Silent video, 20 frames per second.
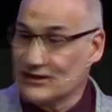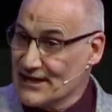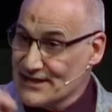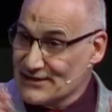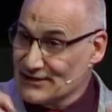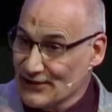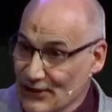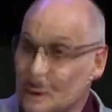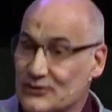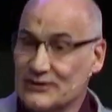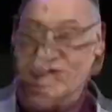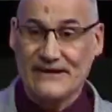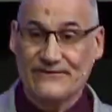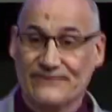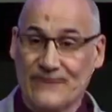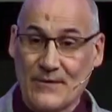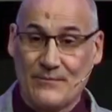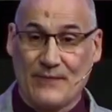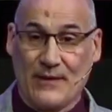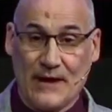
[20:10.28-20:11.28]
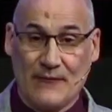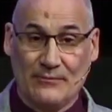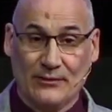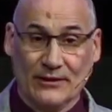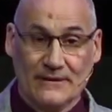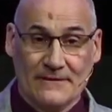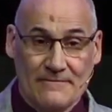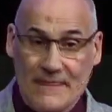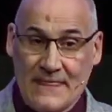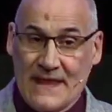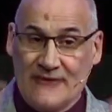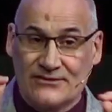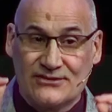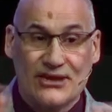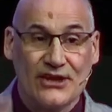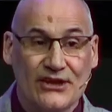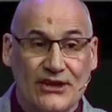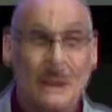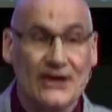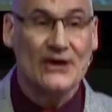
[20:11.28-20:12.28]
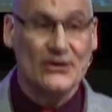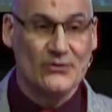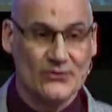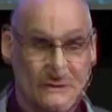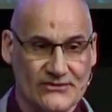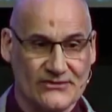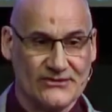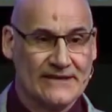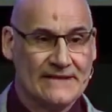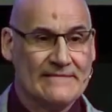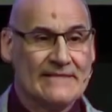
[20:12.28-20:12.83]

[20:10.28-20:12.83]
looking for people to use.